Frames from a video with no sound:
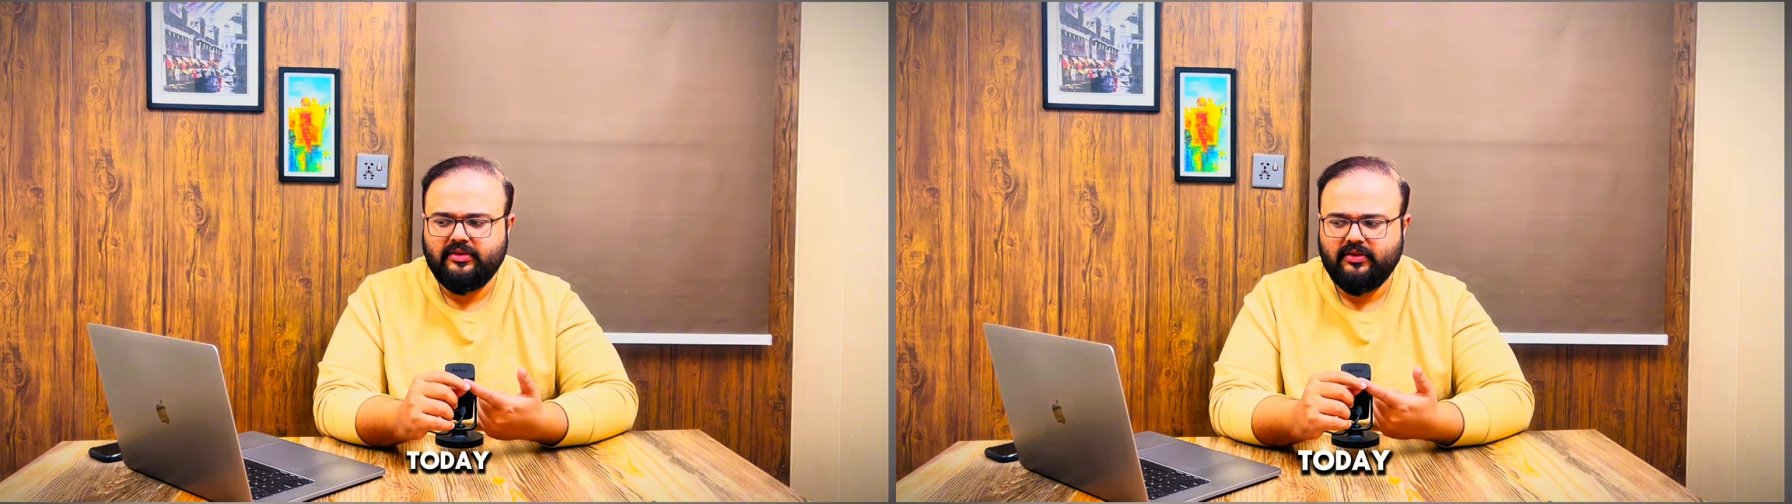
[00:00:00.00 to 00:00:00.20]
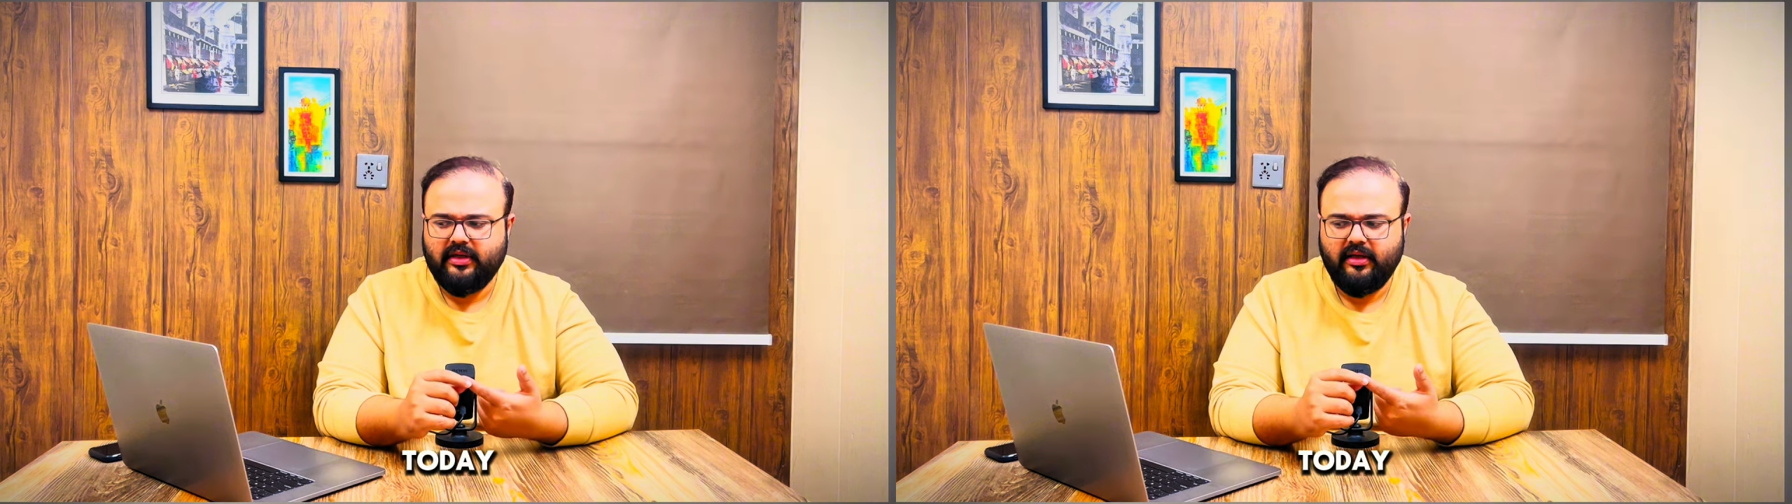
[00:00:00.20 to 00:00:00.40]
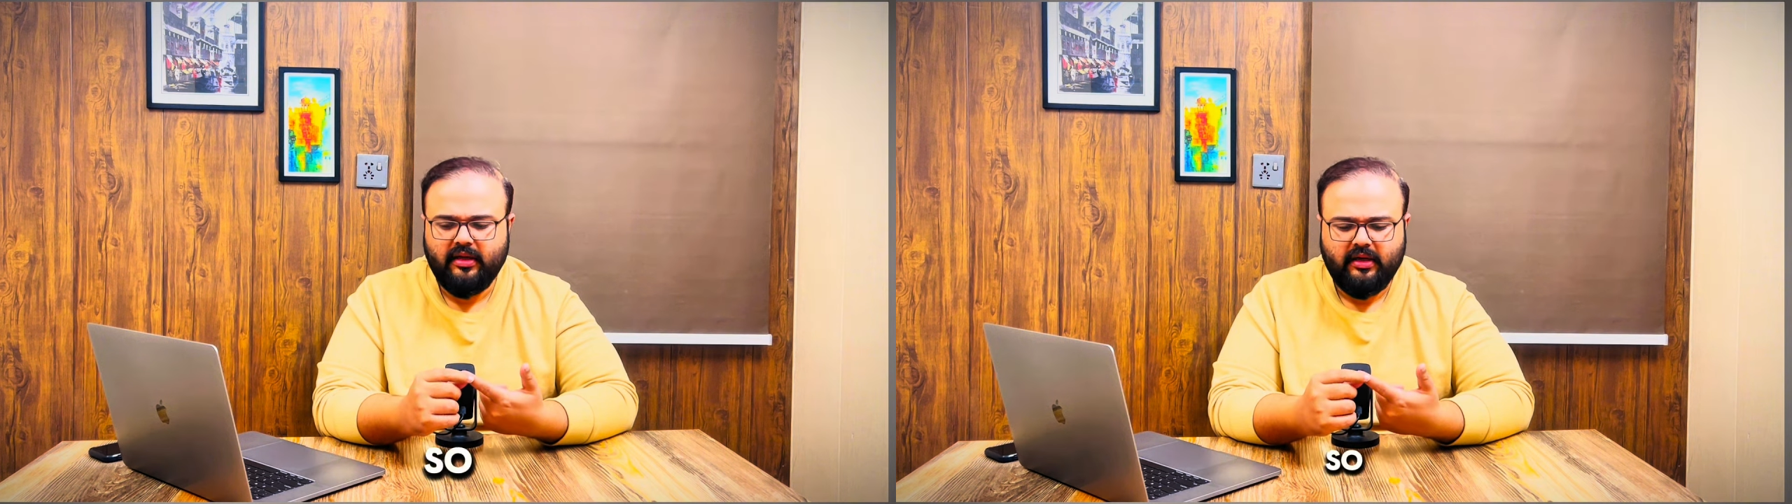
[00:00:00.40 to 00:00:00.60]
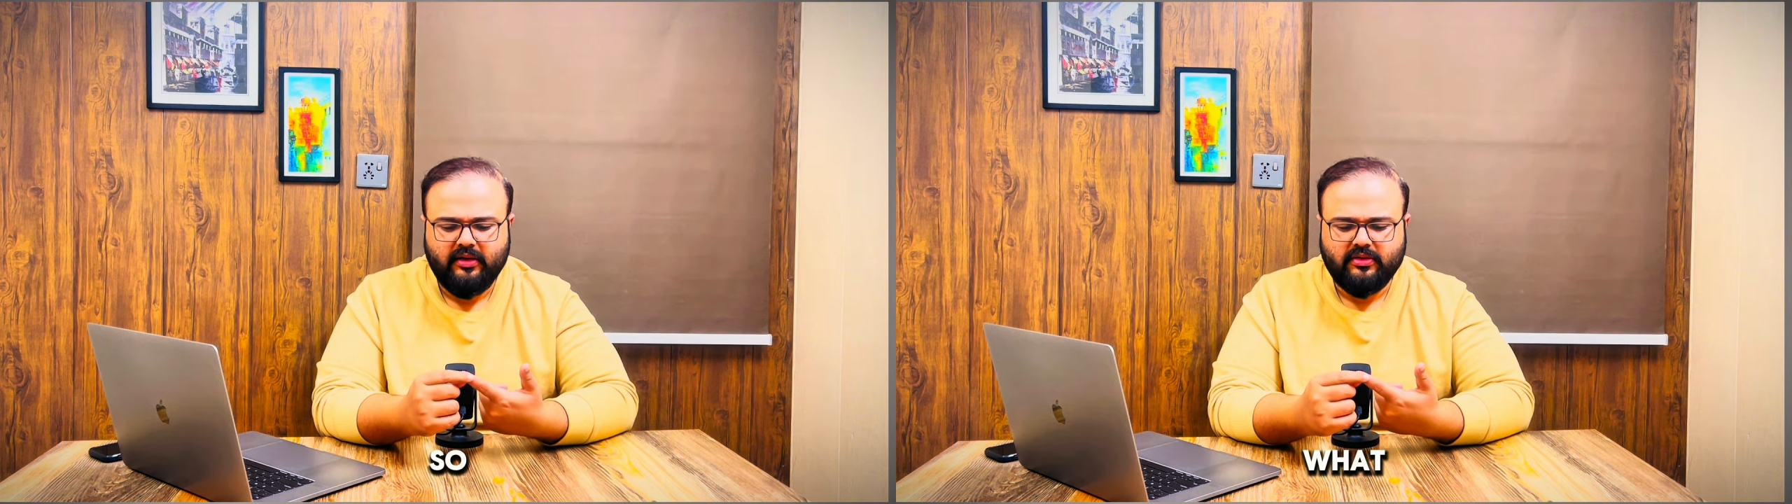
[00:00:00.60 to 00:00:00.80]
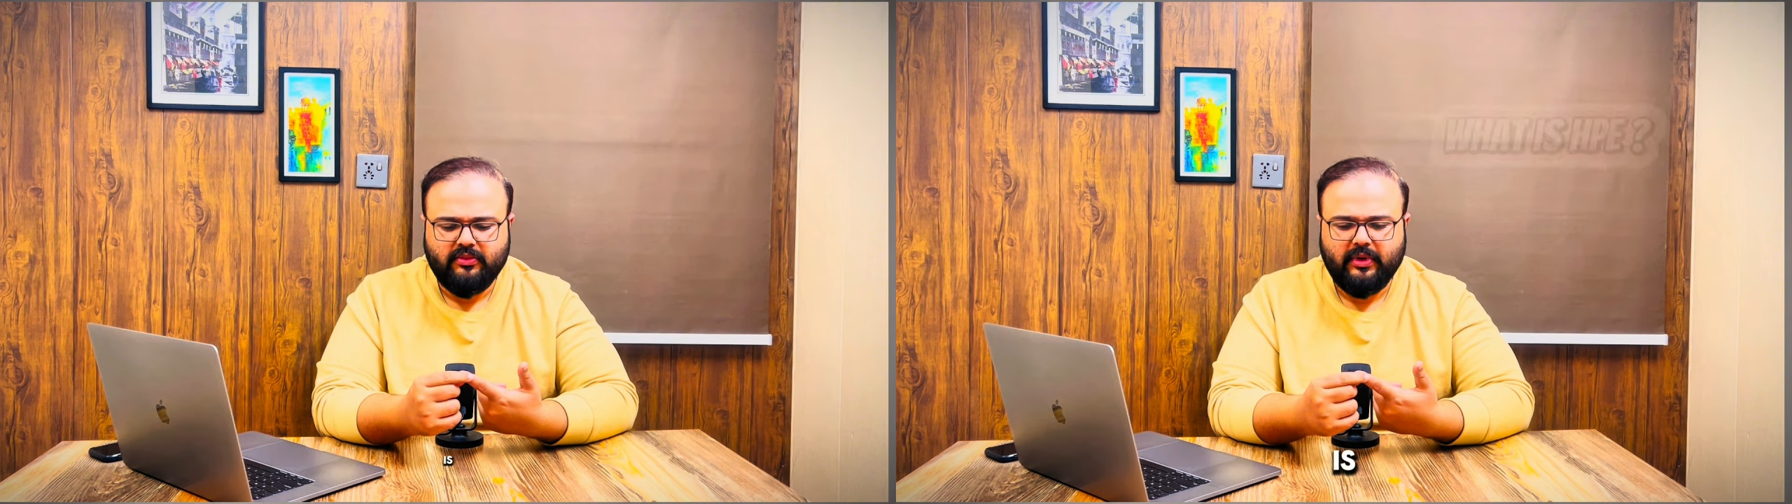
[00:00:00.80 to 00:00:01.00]
today.
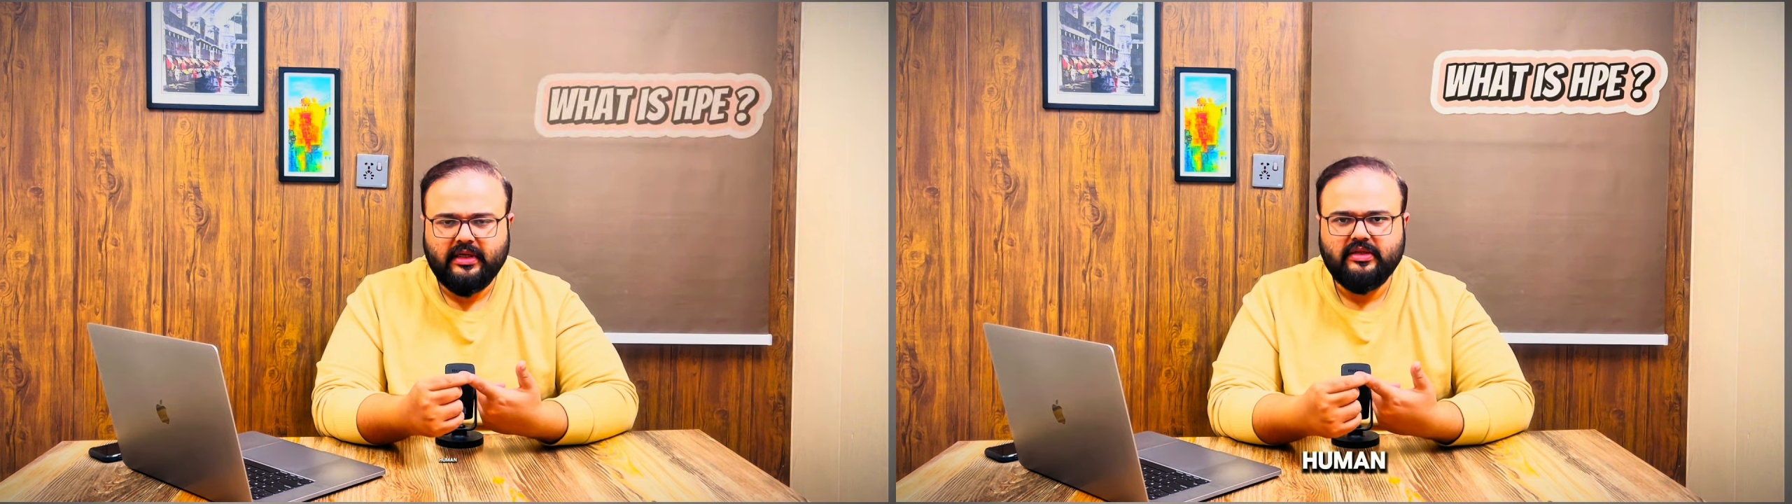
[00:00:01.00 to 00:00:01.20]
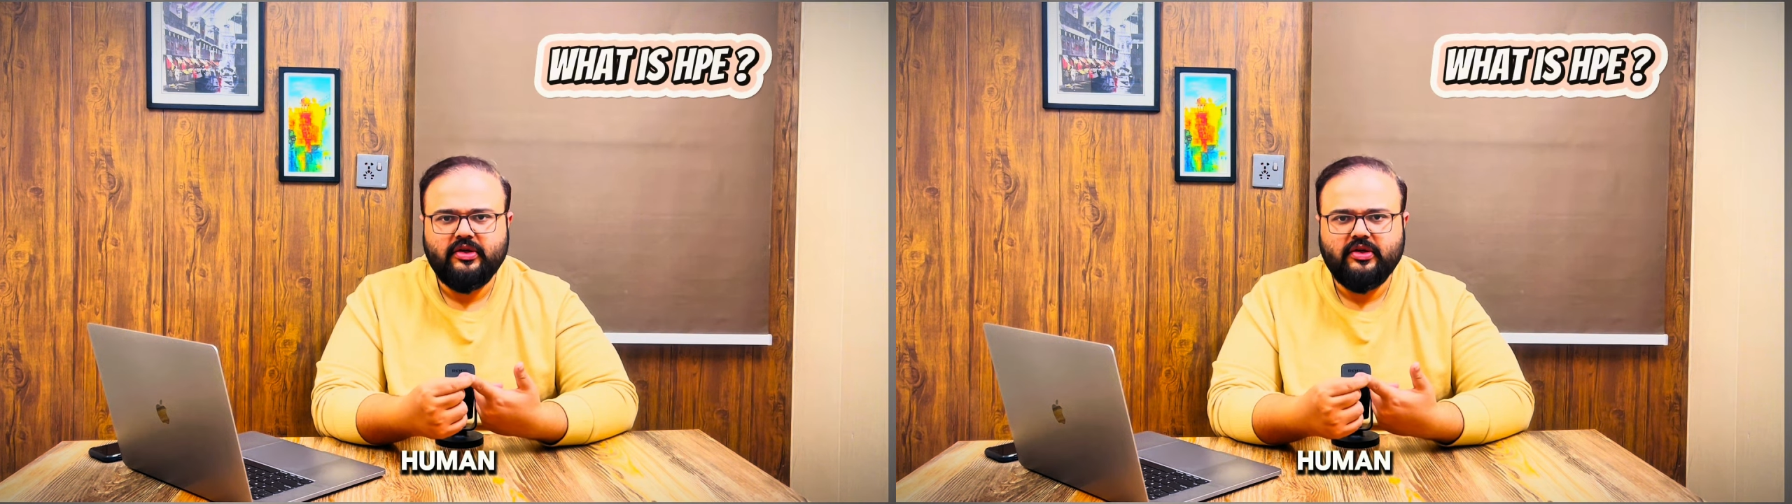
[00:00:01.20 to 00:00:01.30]
So what is